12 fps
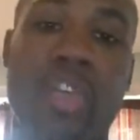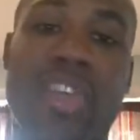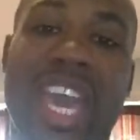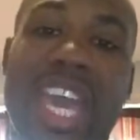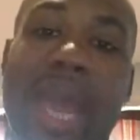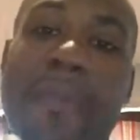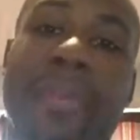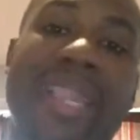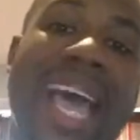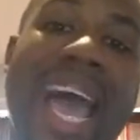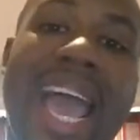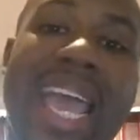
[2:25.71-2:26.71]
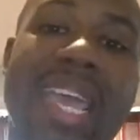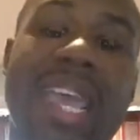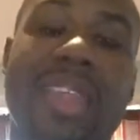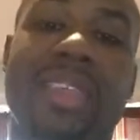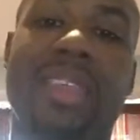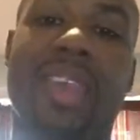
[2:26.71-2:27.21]
You got to apply
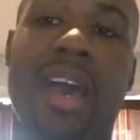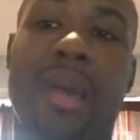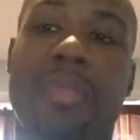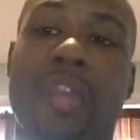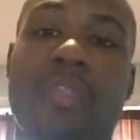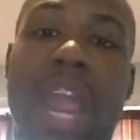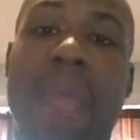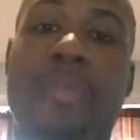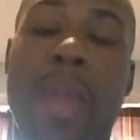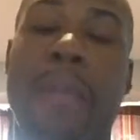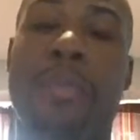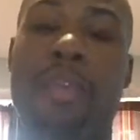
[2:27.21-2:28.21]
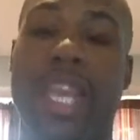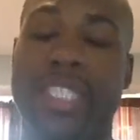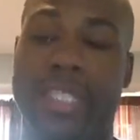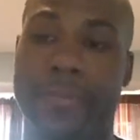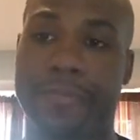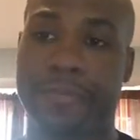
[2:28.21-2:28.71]
the right
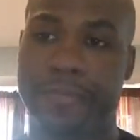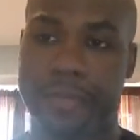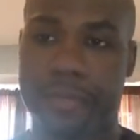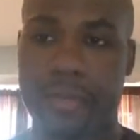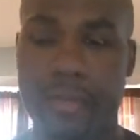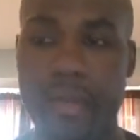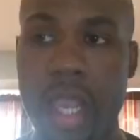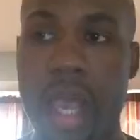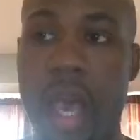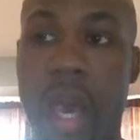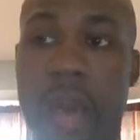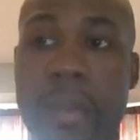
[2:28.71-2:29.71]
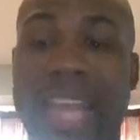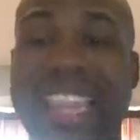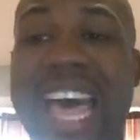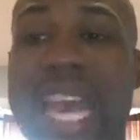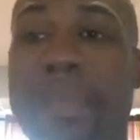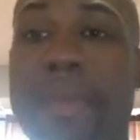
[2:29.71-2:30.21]
preparation. A
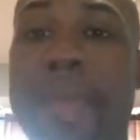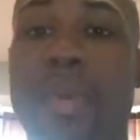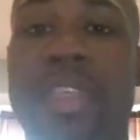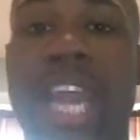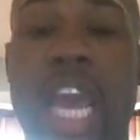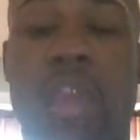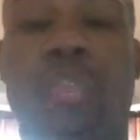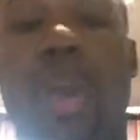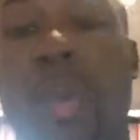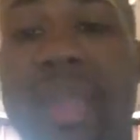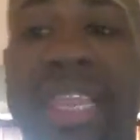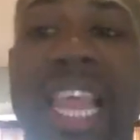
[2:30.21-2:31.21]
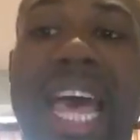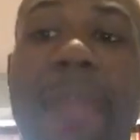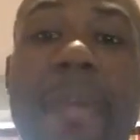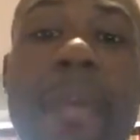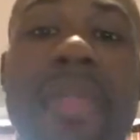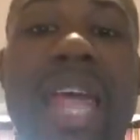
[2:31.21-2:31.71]
lot of people that I grew up with, a lot
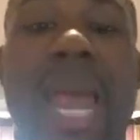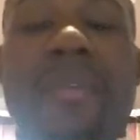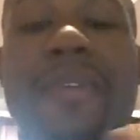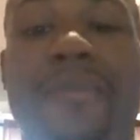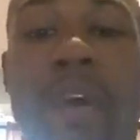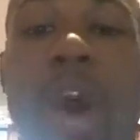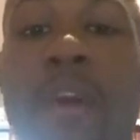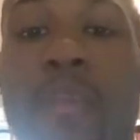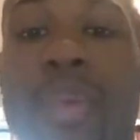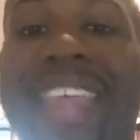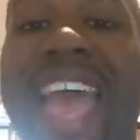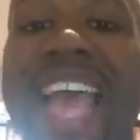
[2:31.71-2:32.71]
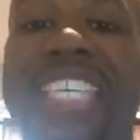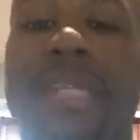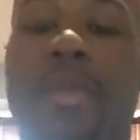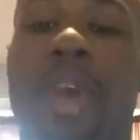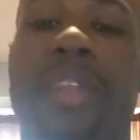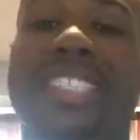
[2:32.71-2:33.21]
of people that I'm involved with
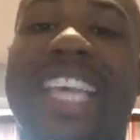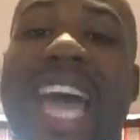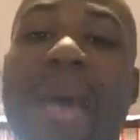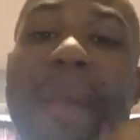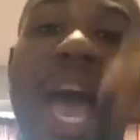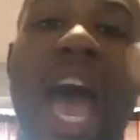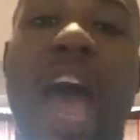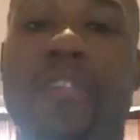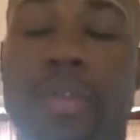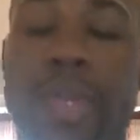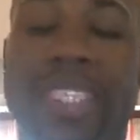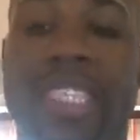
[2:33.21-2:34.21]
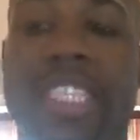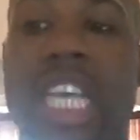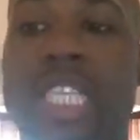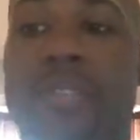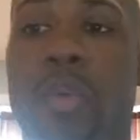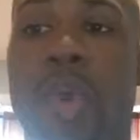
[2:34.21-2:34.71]
ask me all the time, how have you been
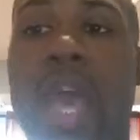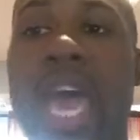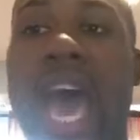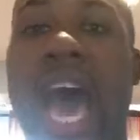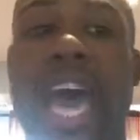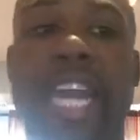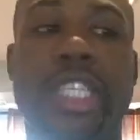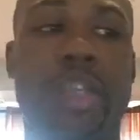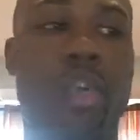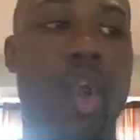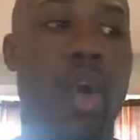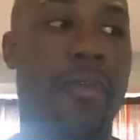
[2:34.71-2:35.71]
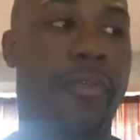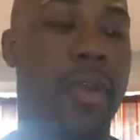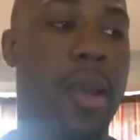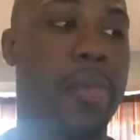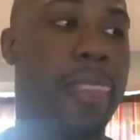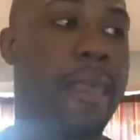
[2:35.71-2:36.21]
successful? How did you go
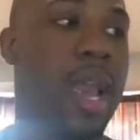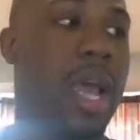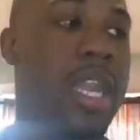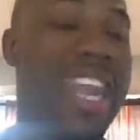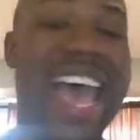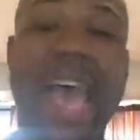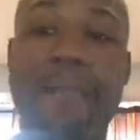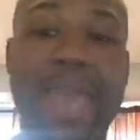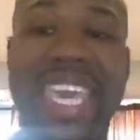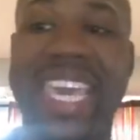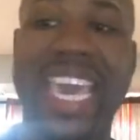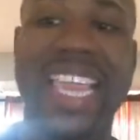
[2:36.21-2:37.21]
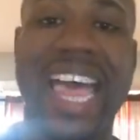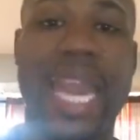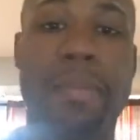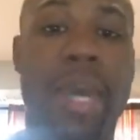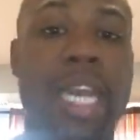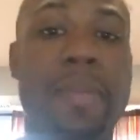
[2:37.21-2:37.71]
from not making a
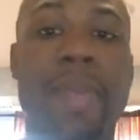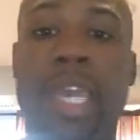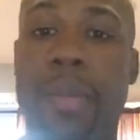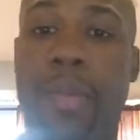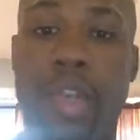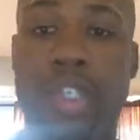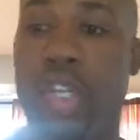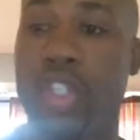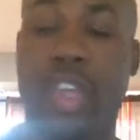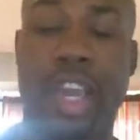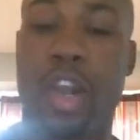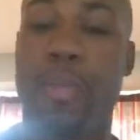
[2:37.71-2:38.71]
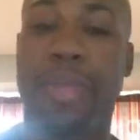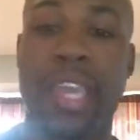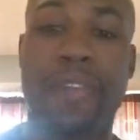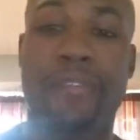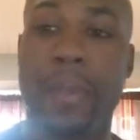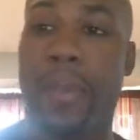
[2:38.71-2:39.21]
lot of money, being a personal trainer,
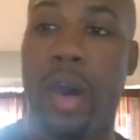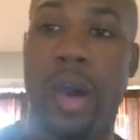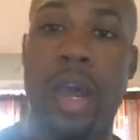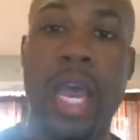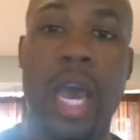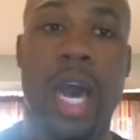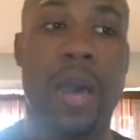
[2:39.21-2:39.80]
playing football?